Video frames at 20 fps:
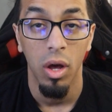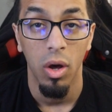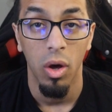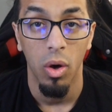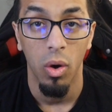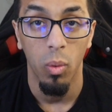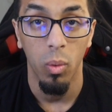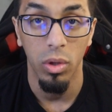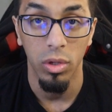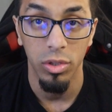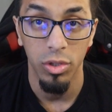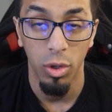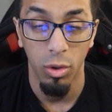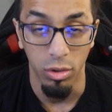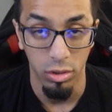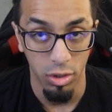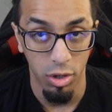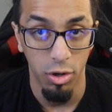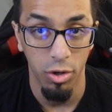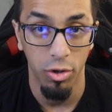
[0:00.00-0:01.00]
will no
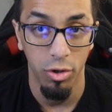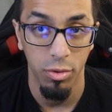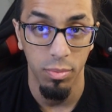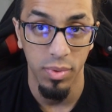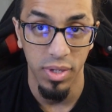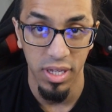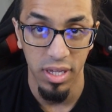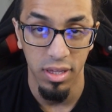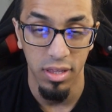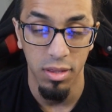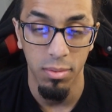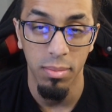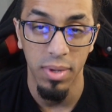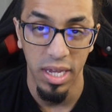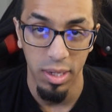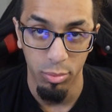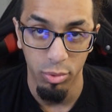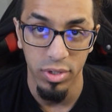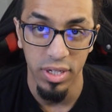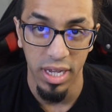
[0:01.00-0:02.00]
longer be the
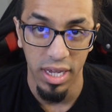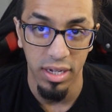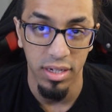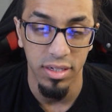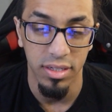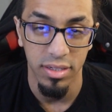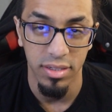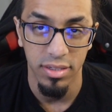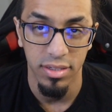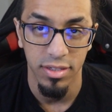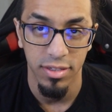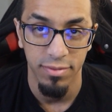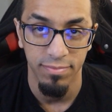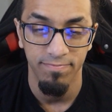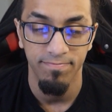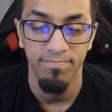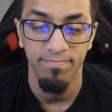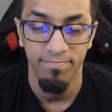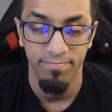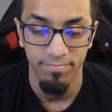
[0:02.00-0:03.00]
main protagonists.
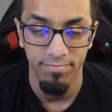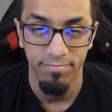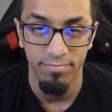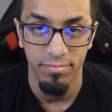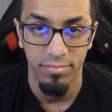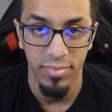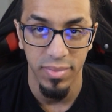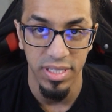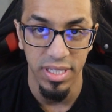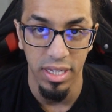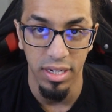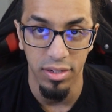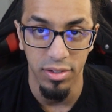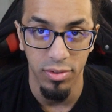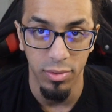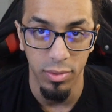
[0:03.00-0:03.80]
Let's get into it.